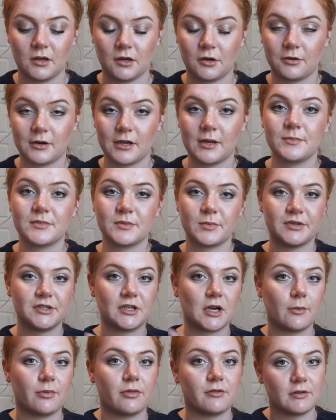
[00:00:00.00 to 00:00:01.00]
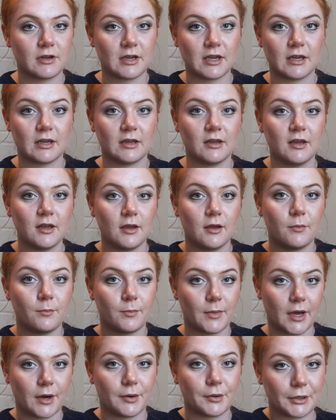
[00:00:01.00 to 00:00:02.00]
creams, my top 3
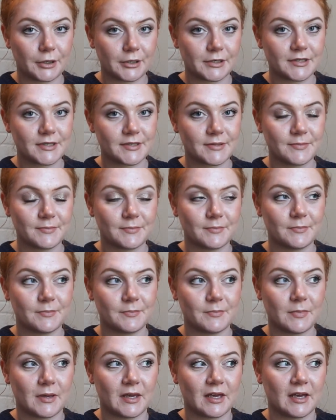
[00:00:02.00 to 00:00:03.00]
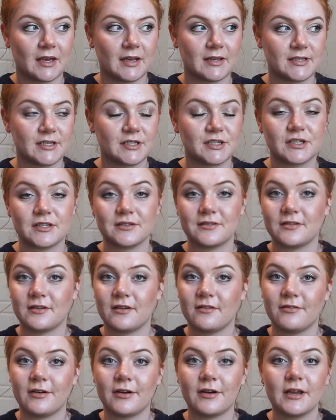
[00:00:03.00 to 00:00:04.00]
powders, because it's just
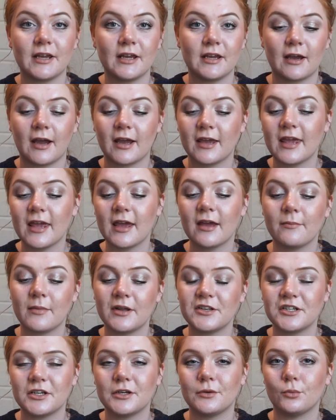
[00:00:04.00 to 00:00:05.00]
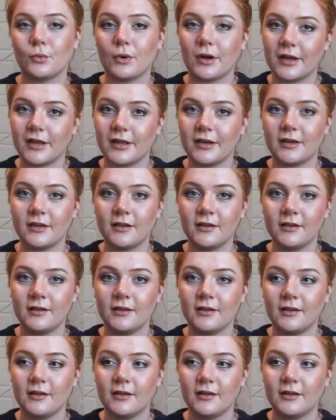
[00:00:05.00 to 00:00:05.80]
I can't mention one